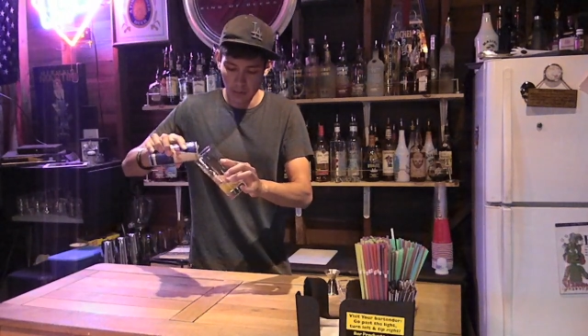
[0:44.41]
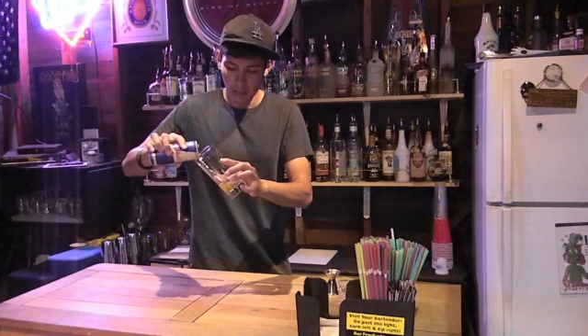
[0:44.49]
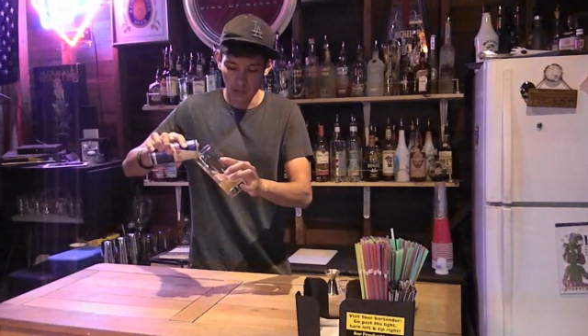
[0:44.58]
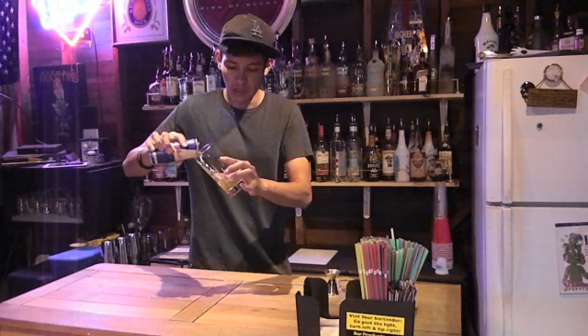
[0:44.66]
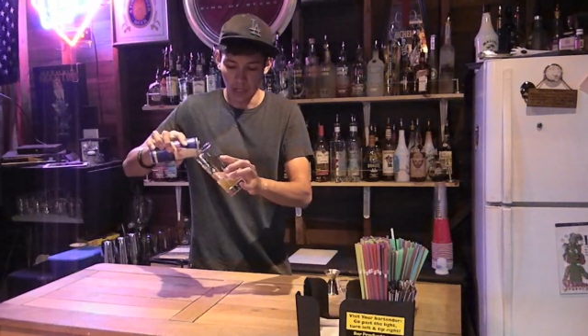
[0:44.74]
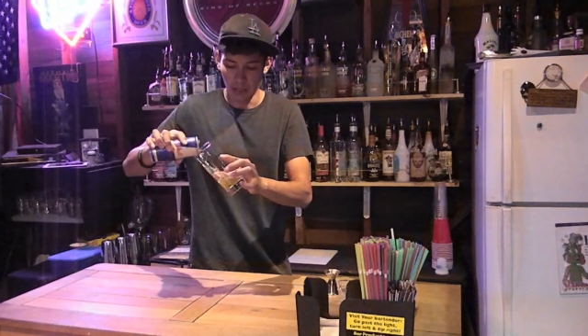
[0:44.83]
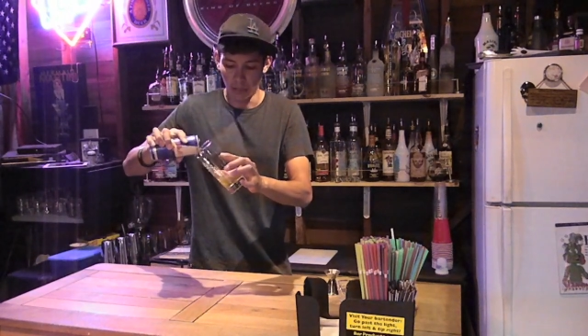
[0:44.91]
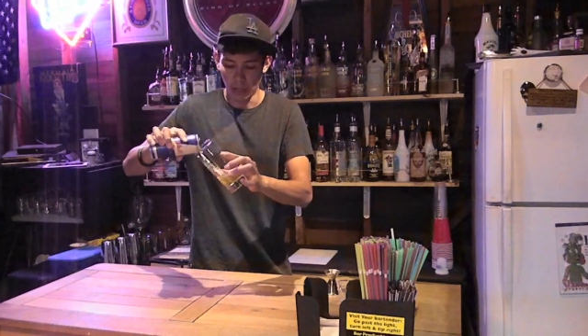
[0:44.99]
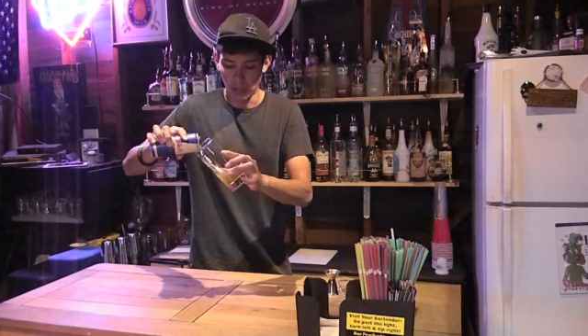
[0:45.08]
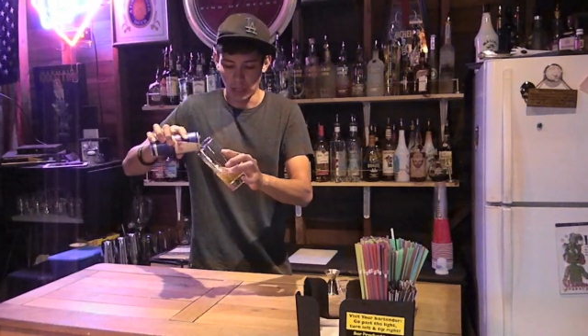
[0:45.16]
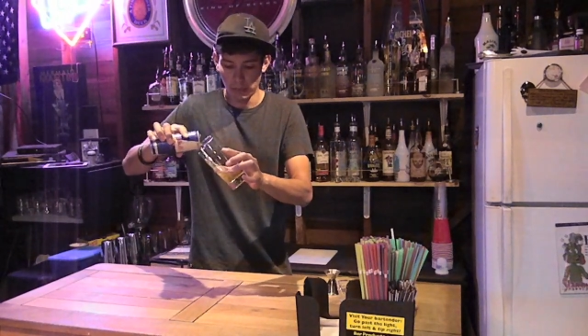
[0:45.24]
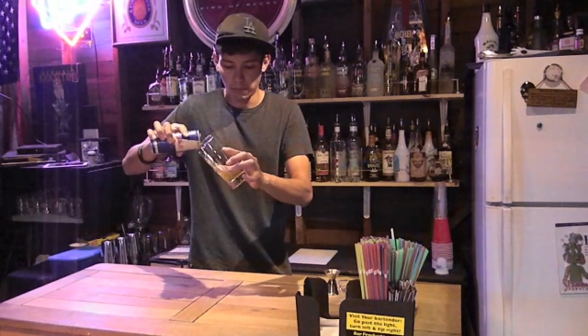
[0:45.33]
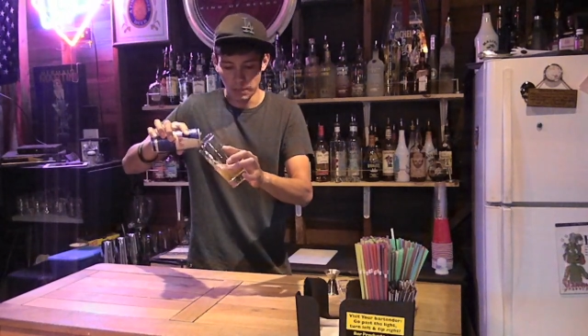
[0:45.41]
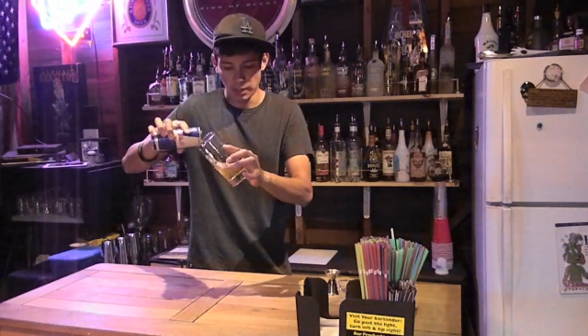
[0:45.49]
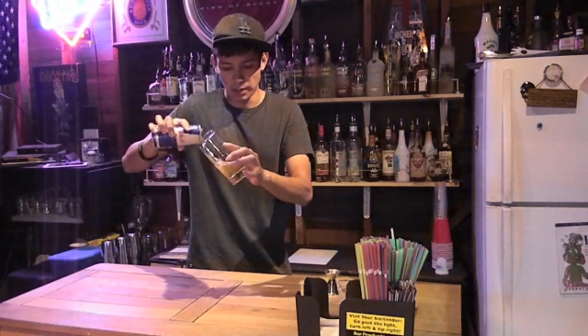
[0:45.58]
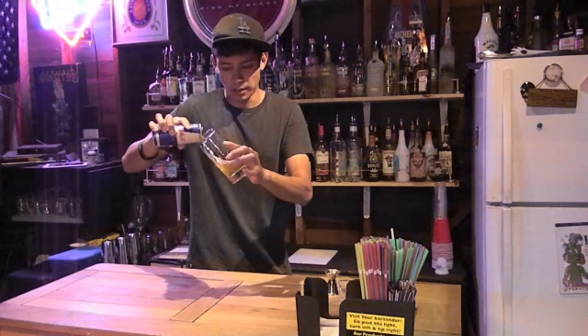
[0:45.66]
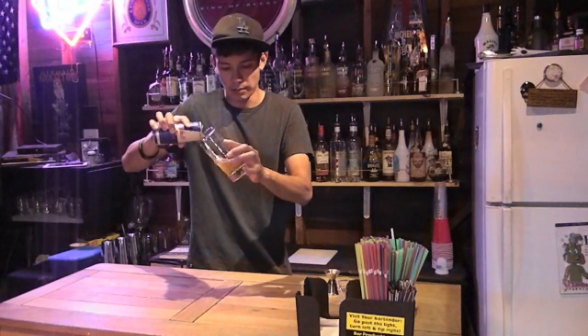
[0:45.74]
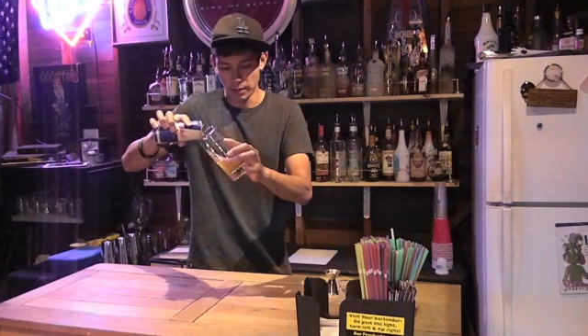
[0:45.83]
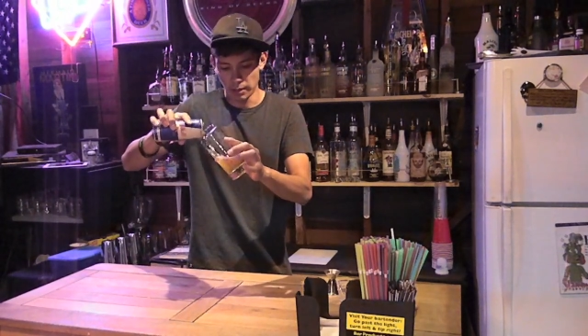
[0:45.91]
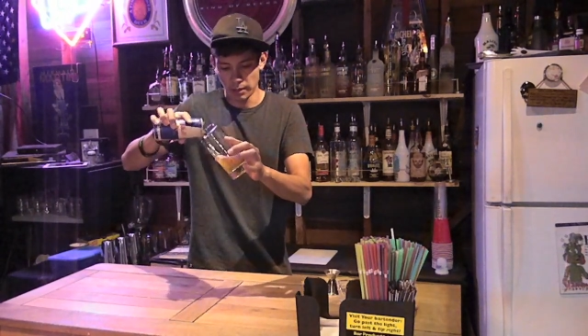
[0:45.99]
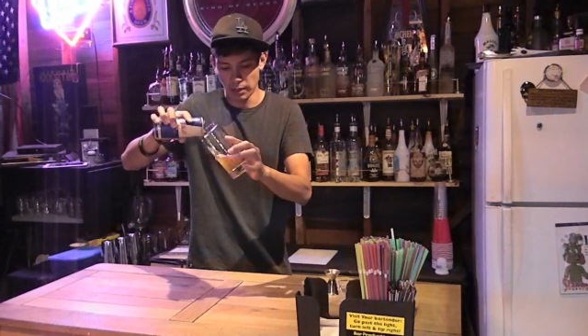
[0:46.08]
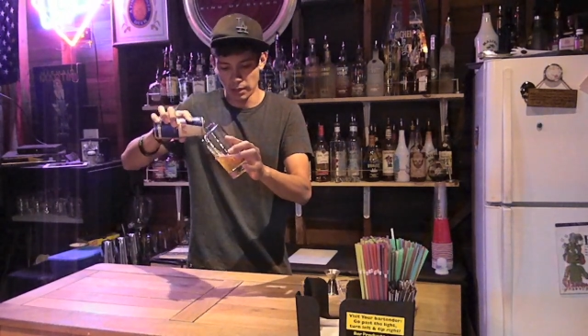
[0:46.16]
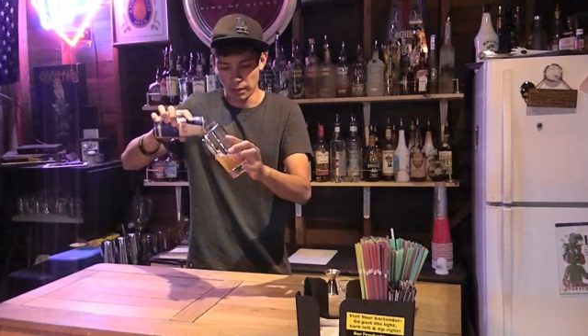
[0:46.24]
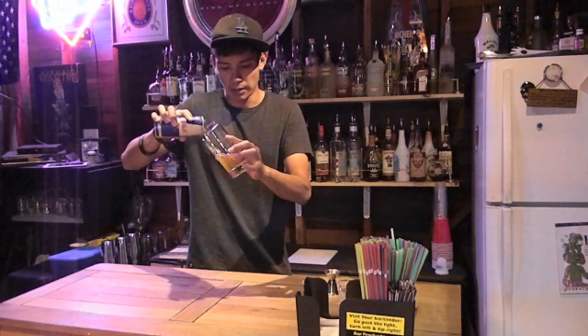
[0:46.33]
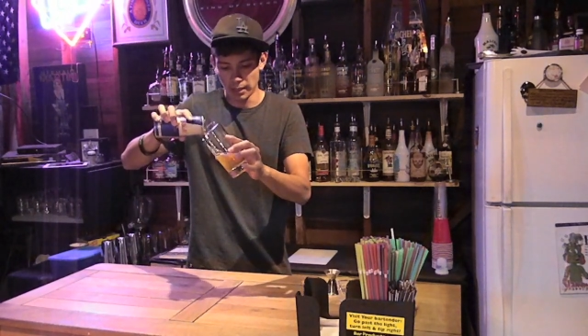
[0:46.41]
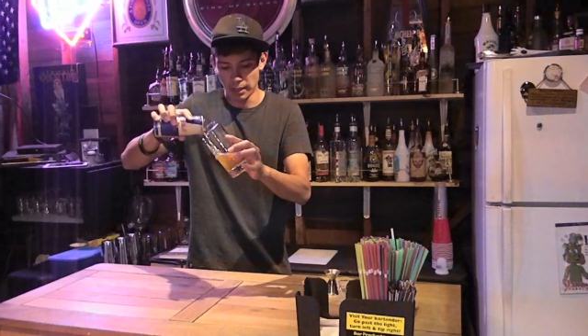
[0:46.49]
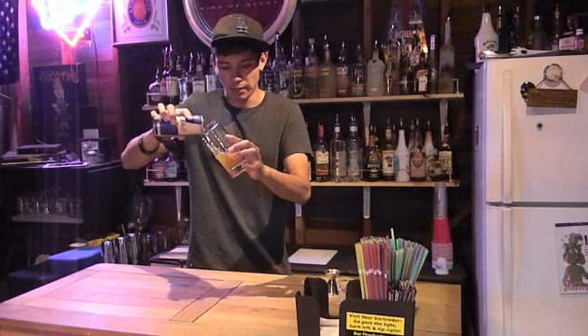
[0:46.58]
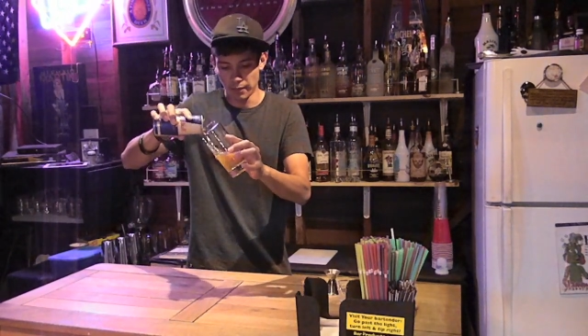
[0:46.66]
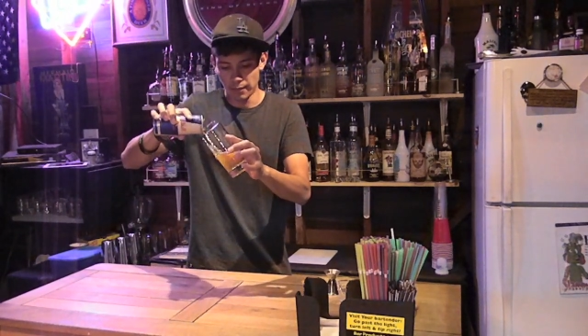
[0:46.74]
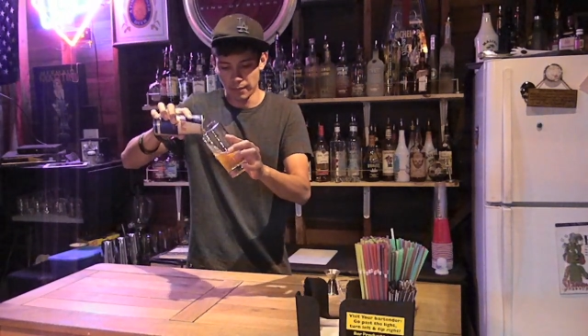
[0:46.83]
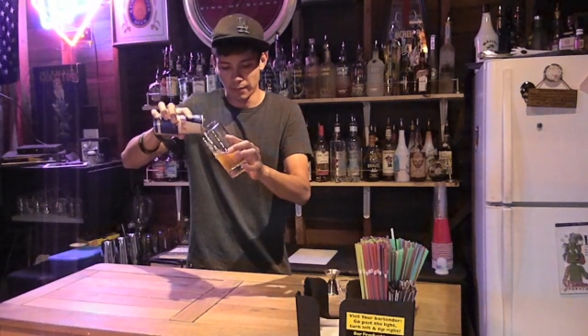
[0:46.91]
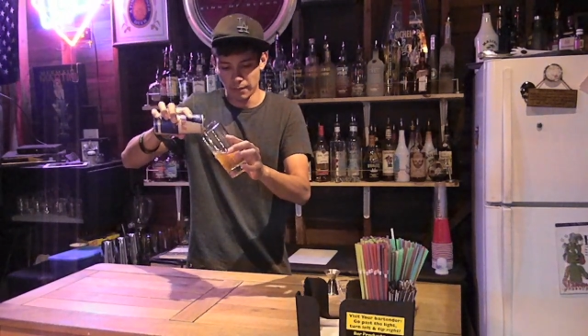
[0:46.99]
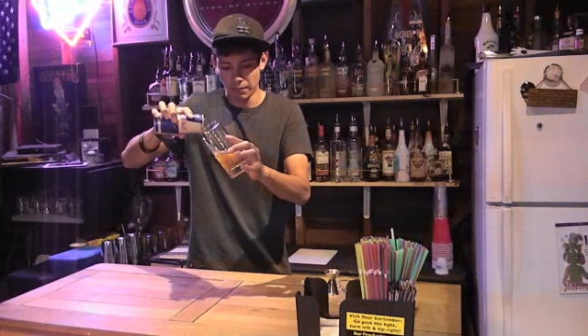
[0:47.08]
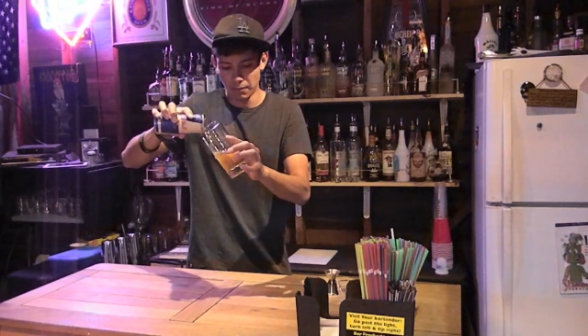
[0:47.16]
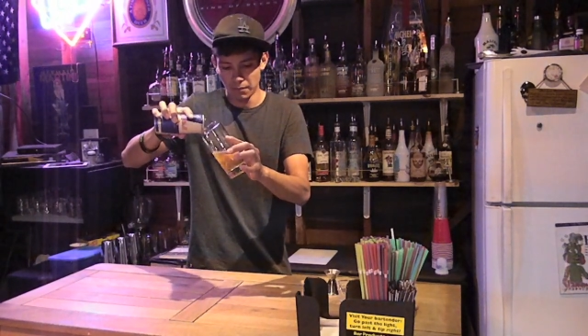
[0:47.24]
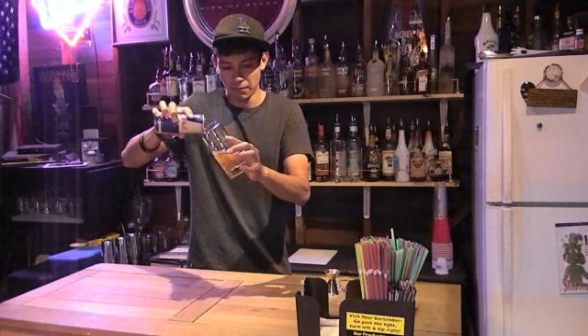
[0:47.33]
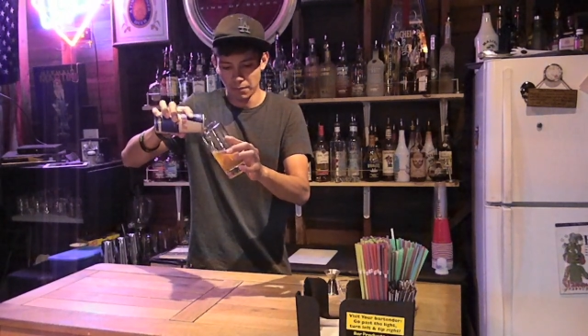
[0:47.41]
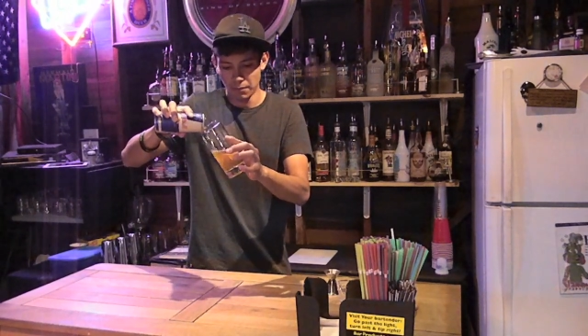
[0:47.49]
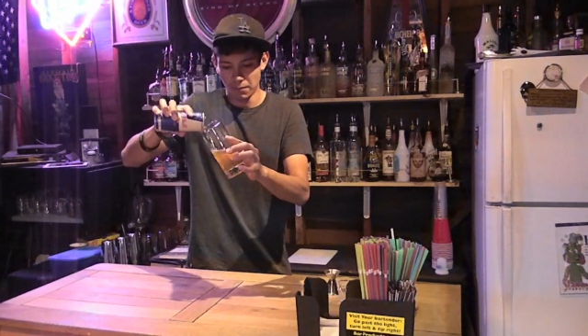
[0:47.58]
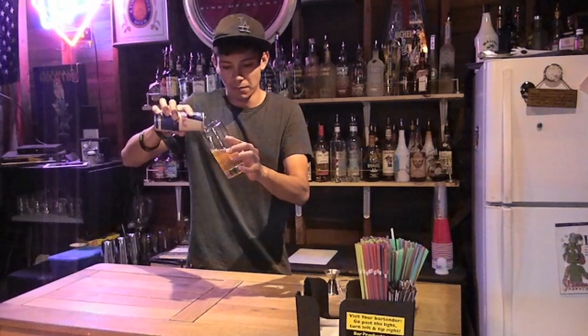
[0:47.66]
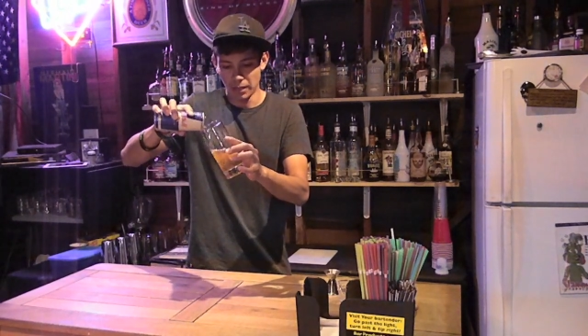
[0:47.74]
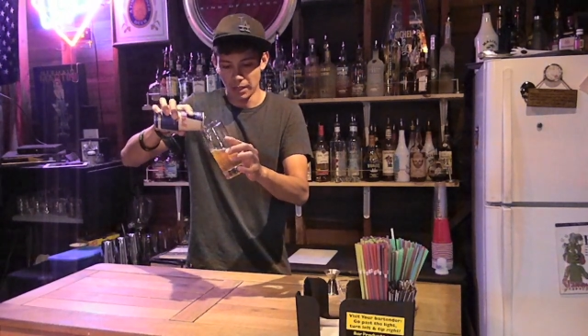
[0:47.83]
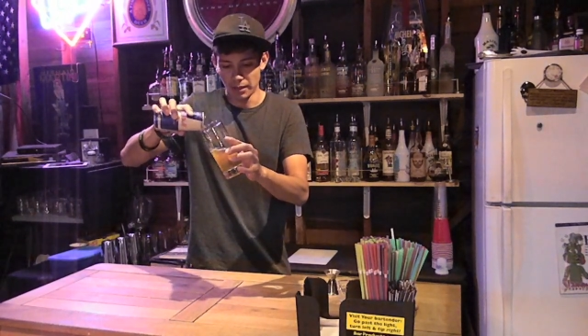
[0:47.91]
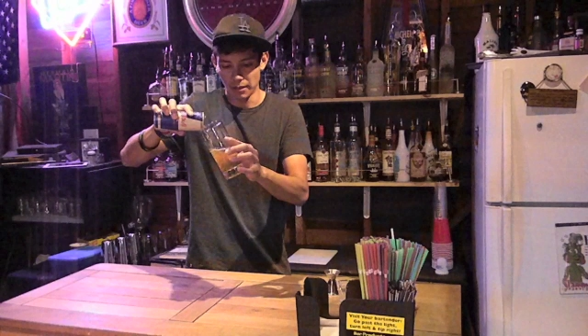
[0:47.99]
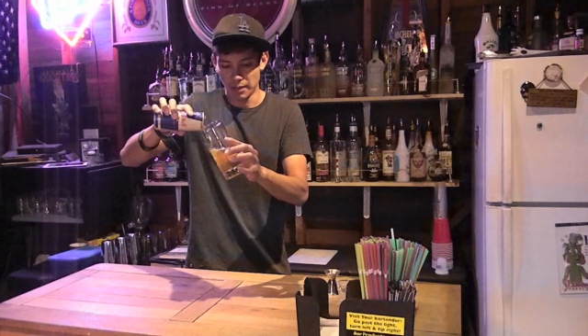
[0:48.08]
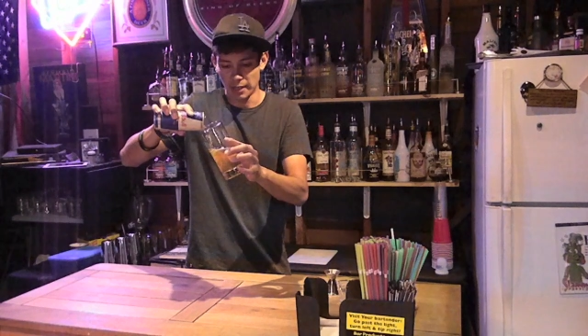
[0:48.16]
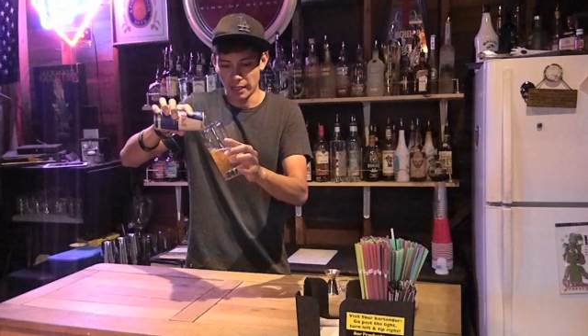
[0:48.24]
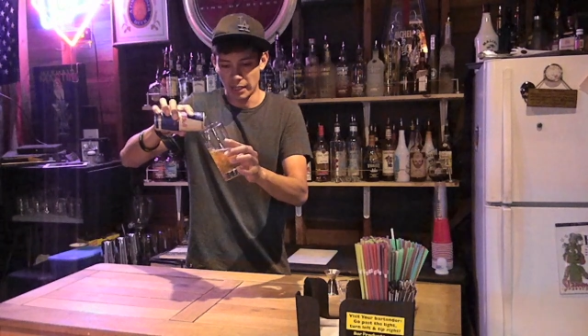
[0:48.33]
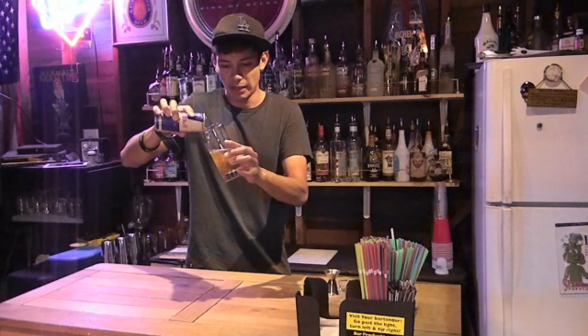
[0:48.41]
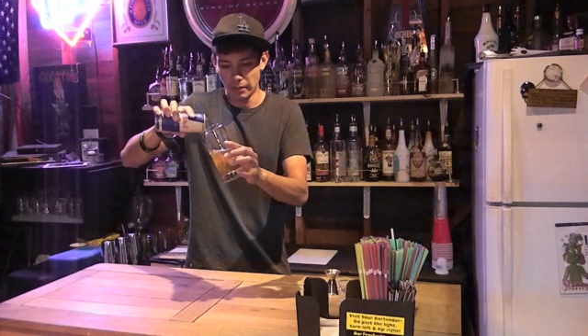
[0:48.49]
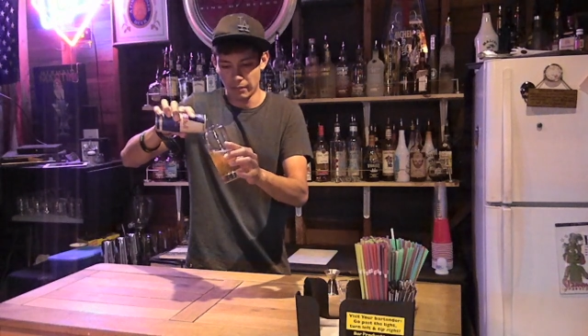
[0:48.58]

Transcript: I wish I had a better cup because this one looks kind of, I don't know, sucky.